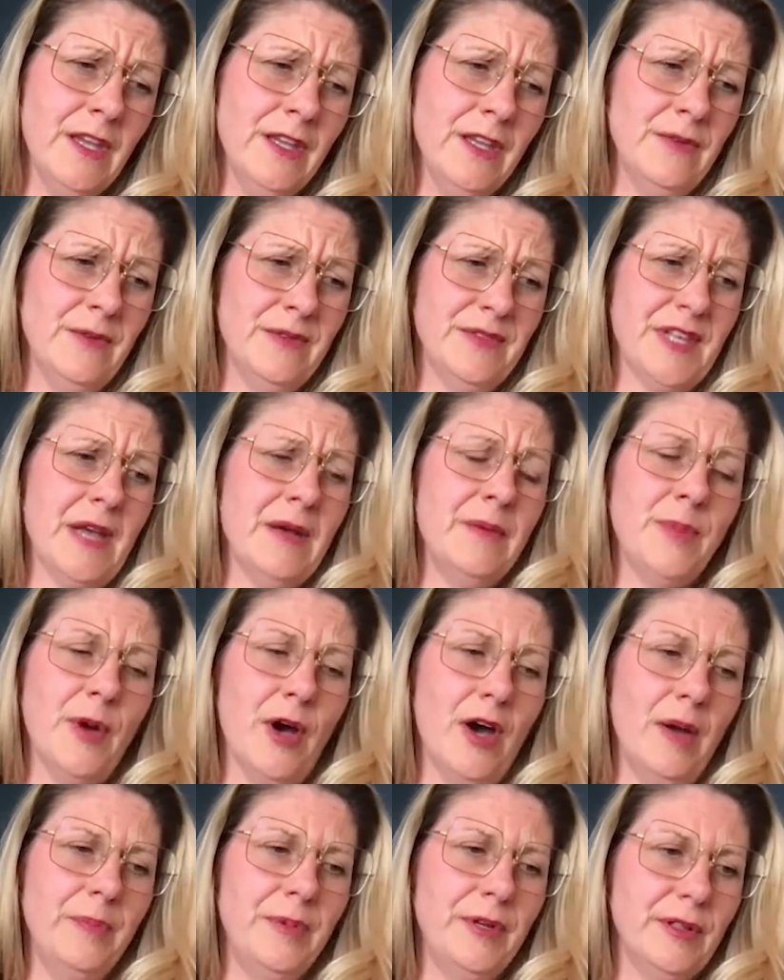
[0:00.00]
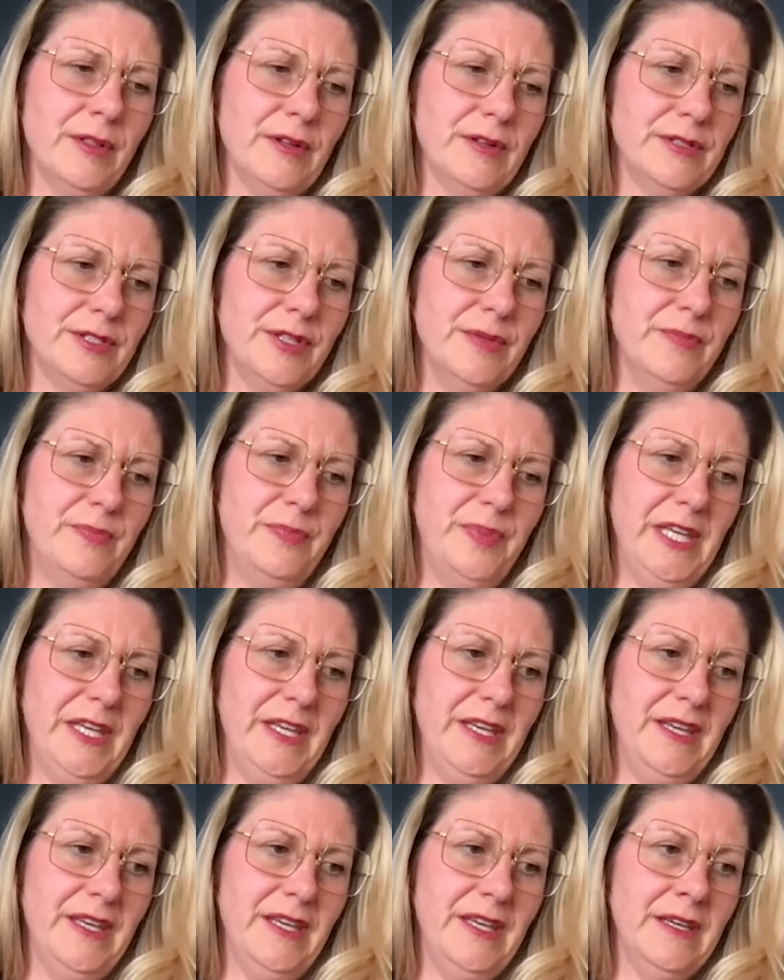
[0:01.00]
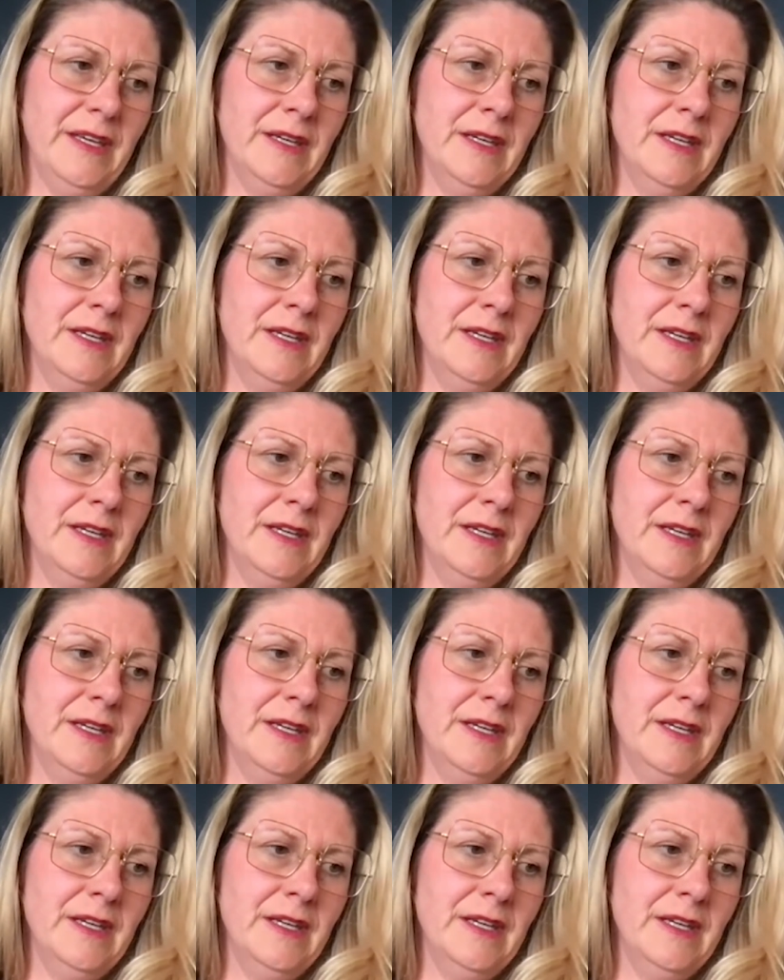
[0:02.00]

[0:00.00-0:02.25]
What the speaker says: it's unpopular to be